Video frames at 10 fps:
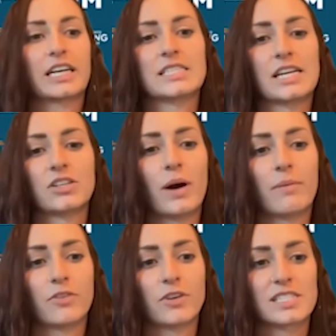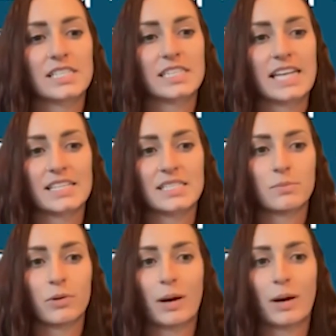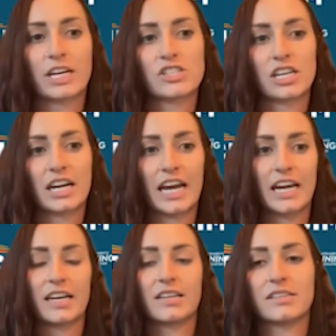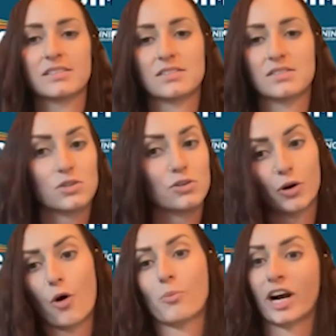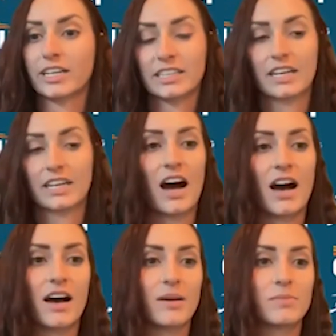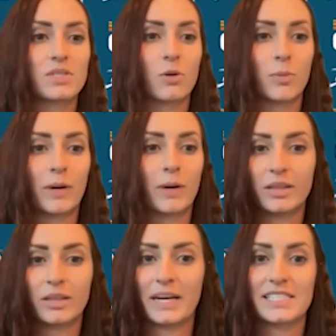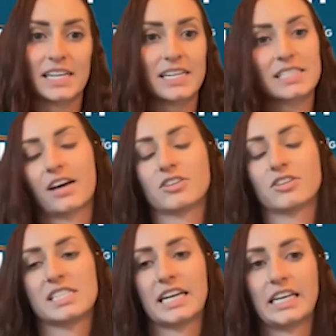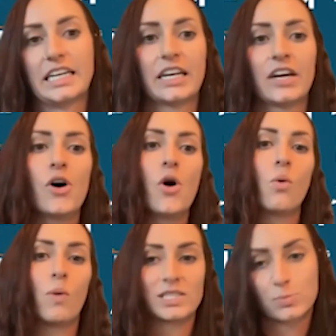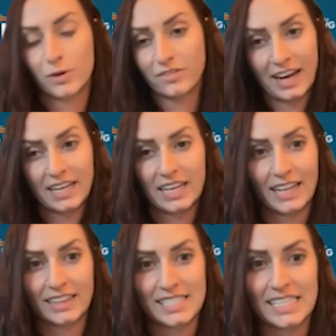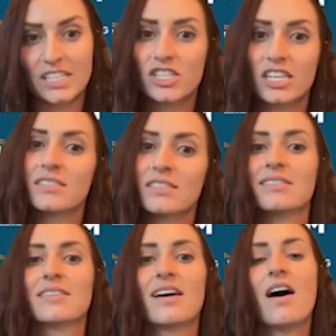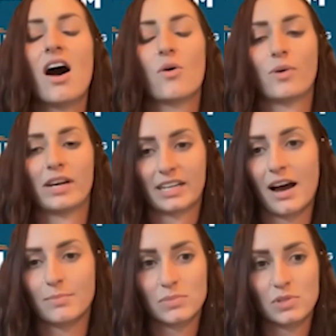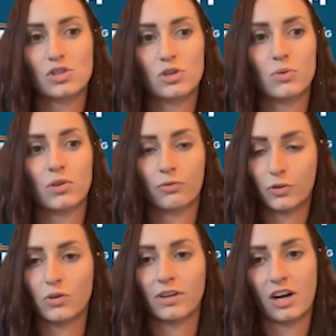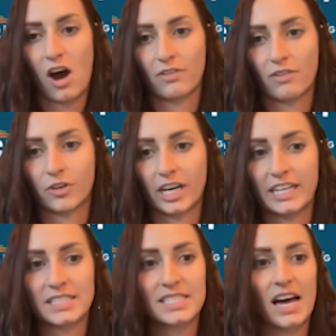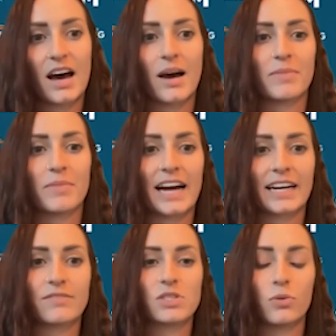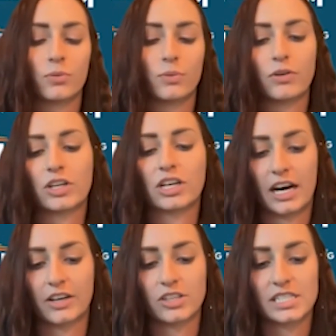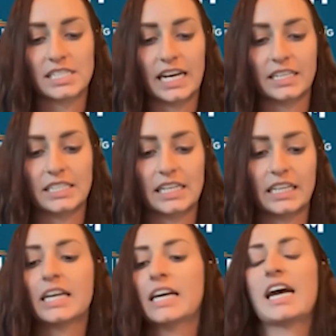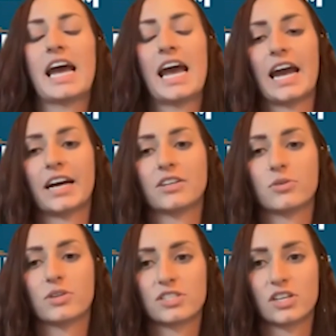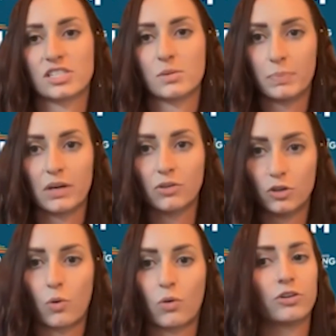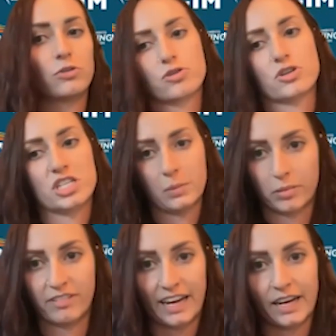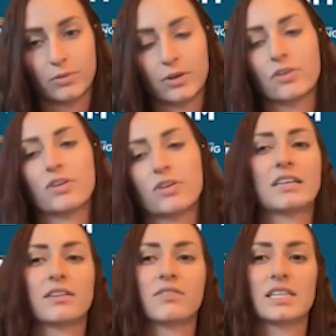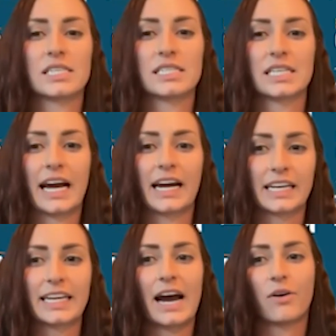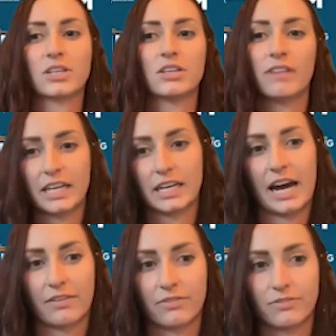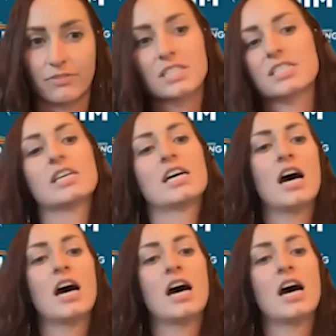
kind of set you up for success and preparation is do your homework. So preparing the basics, understanding what's provided at the stations when it comes to the fueling offerings. That gives you a really good understanding, and you can start to build your nutrition plan. Really think of this as a kind of calculated effort.